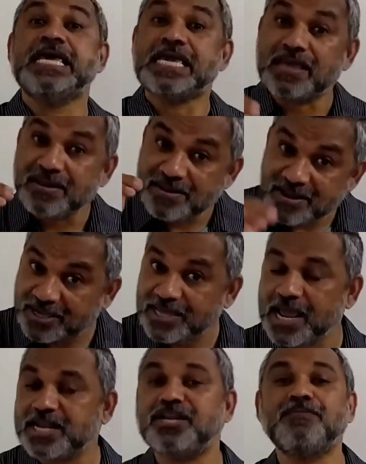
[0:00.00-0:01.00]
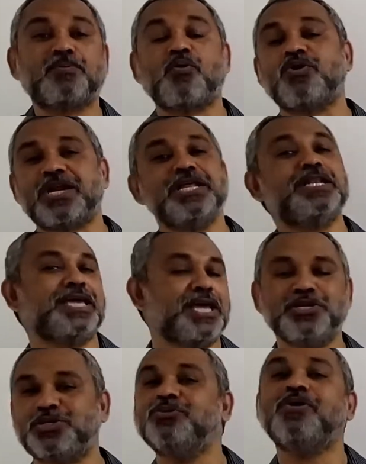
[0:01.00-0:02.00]
integrating protein
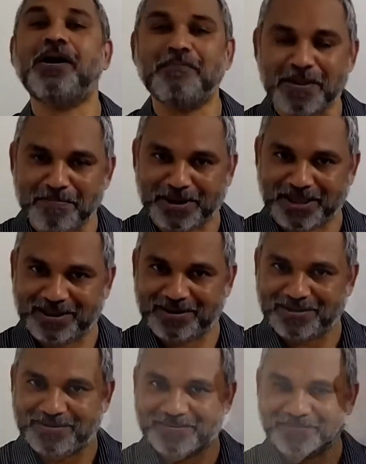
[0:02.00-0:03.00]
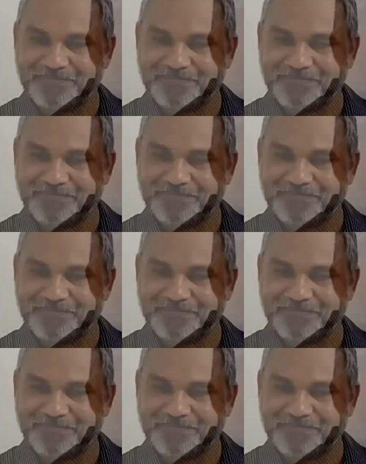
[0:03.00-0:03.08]
into a membrane.